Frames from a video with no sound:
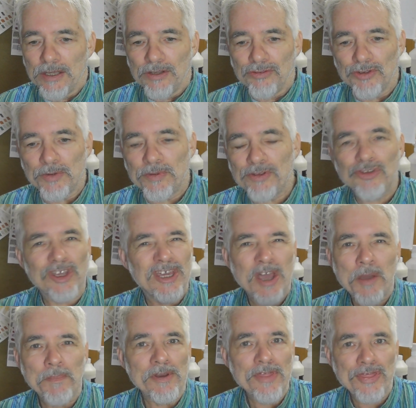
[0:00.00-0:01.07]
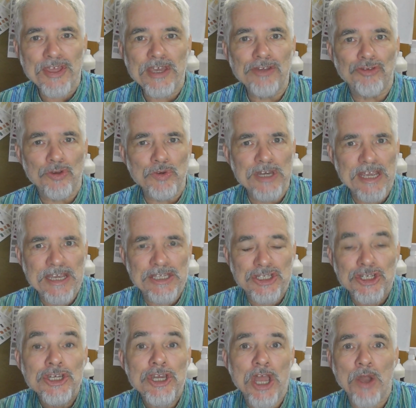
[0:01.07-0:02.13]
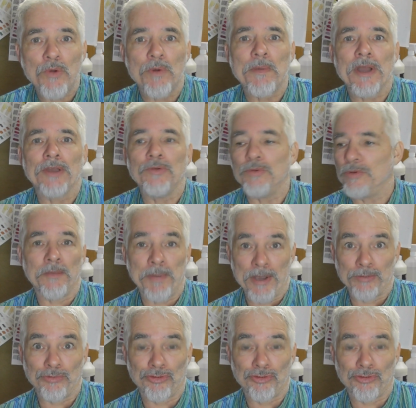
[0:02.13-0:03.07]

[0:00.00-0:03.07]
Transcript: So there's a couple of things you need to know about